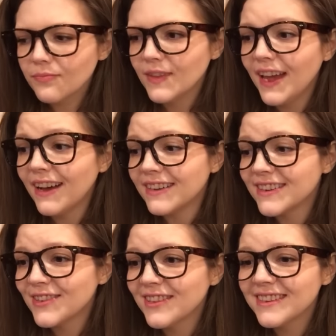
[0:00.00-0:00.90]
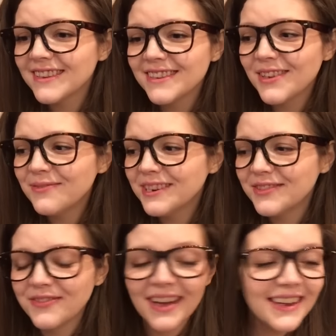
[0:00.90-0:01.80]
yeah, so this is so
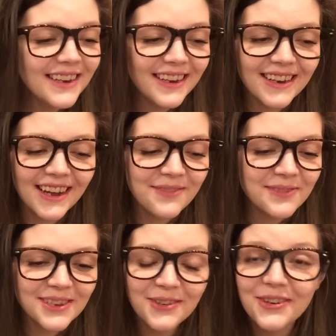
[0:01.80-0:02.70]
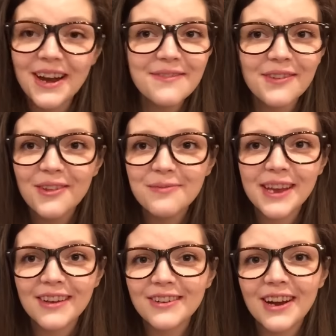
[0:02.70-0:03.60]
much fun, and I'm so grateful,
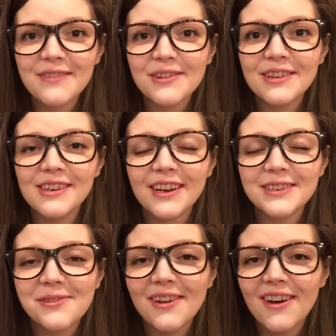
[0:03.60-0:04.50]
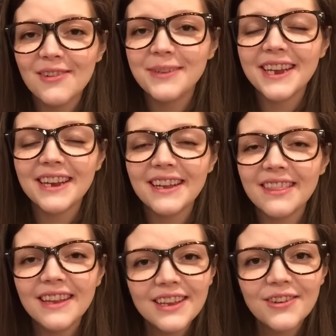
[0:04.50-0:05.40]
beyond grateful, and you guys will all be getting a
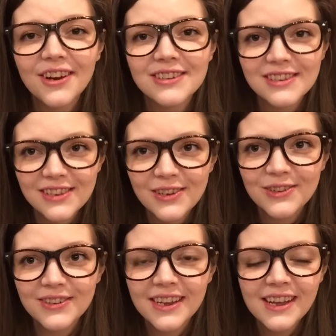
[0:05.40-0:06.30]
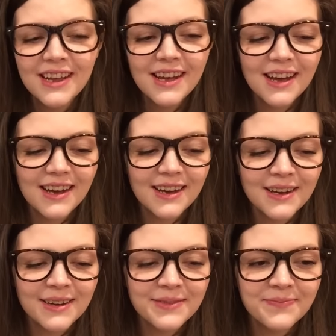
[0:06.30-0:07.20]
thank you card soon.
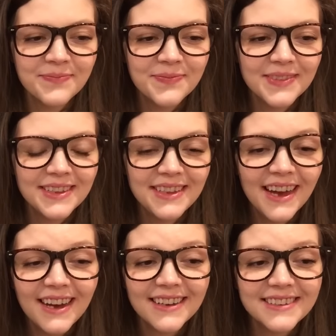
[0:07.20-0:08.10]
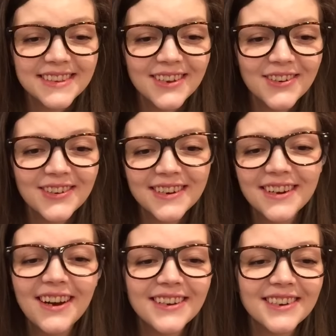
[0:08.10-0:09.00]
Um, yeah, so
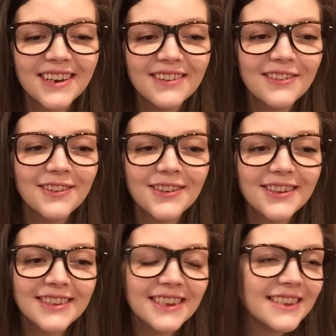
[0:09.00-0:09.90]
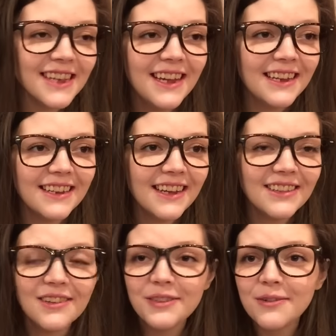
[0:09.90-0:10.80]
gosh, I don't even know what else to say. I
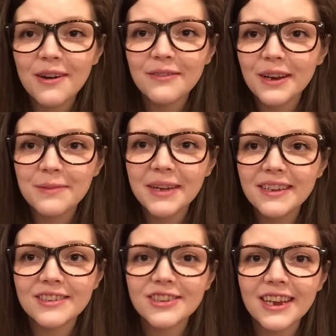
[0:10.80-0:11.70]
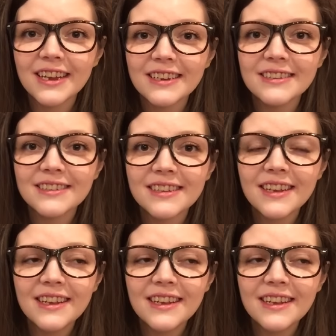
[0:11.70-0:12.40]
love you all very much, and